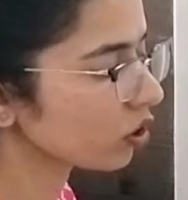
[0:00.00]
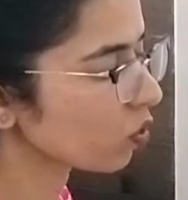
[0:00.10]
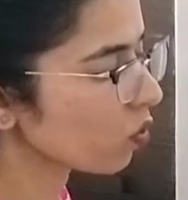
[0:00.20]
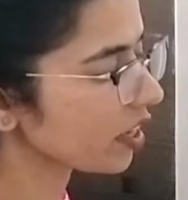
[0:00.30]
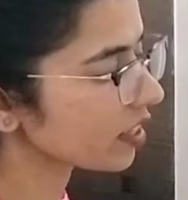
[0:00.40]

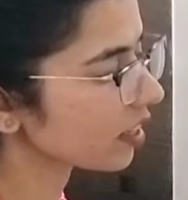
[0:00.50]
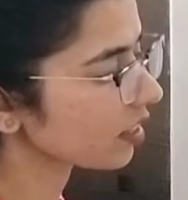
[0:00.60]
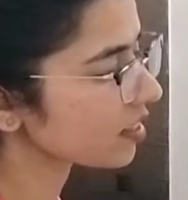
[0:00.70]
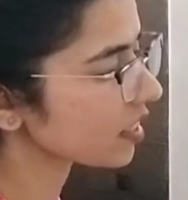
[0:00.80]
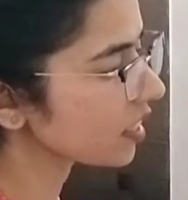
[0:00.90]
nucleus
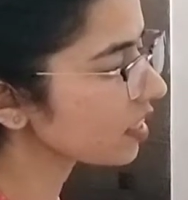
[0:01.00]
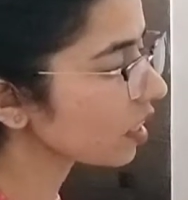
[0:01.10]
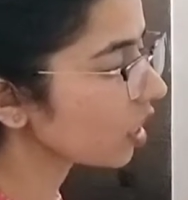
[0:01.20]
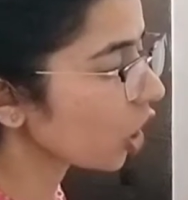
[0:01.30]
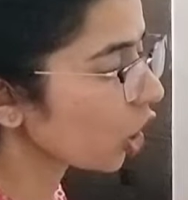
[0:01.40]
contains
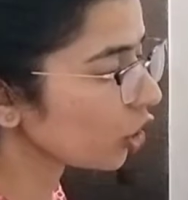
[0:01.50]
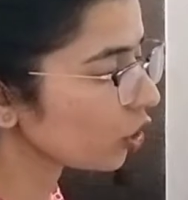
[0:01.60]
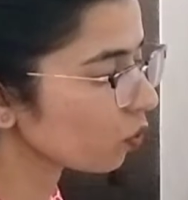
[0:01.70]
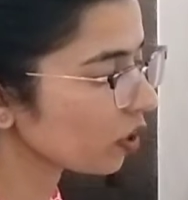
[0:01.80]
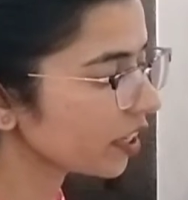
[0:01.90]

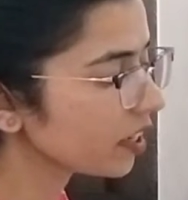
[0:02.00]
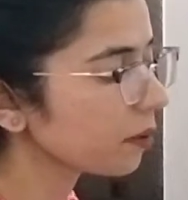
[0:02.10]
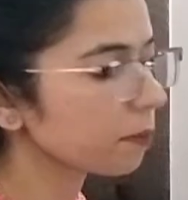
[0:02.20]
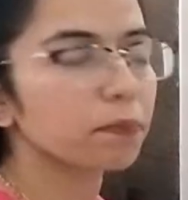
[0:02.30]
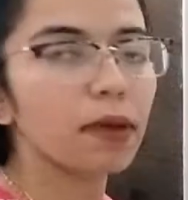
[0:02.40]
nuclear
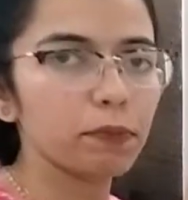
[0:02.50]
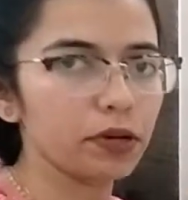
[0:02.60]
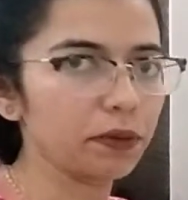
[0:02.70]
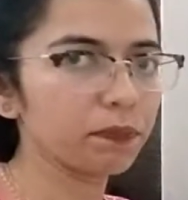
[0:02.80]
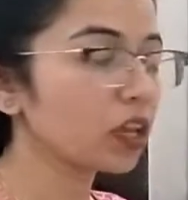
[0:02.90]

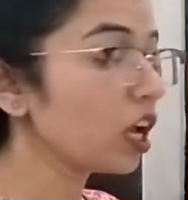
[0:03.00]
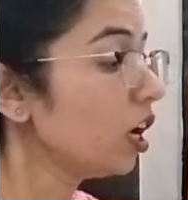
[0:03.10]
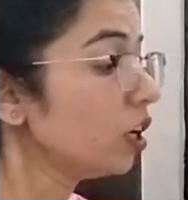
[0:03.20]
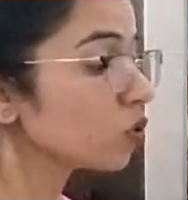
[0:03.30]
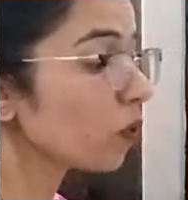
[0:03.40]
membrane.
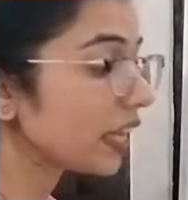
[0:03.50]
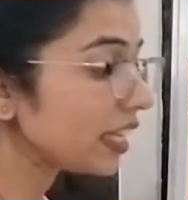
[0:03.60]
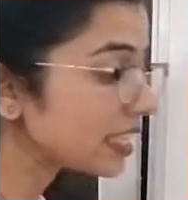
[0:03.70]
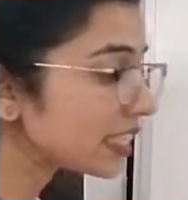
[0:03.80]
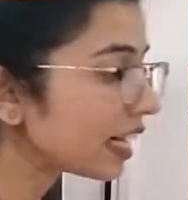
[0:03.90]
So
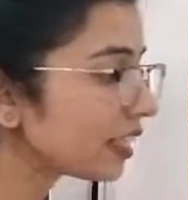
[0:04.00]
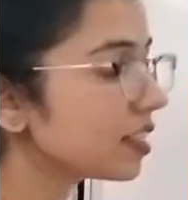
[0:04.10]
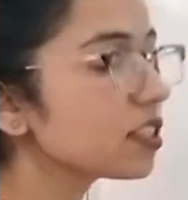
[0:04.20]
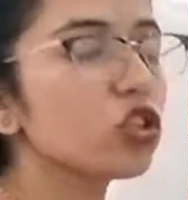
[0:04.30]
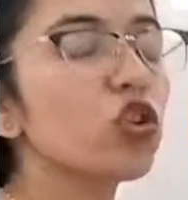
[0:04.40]
inside
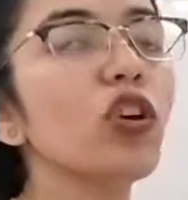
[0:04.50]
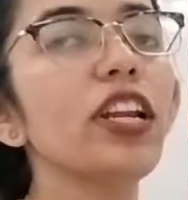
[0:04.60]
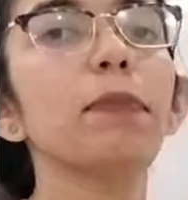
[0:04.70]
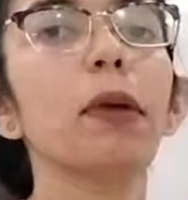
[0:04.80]
this nuclear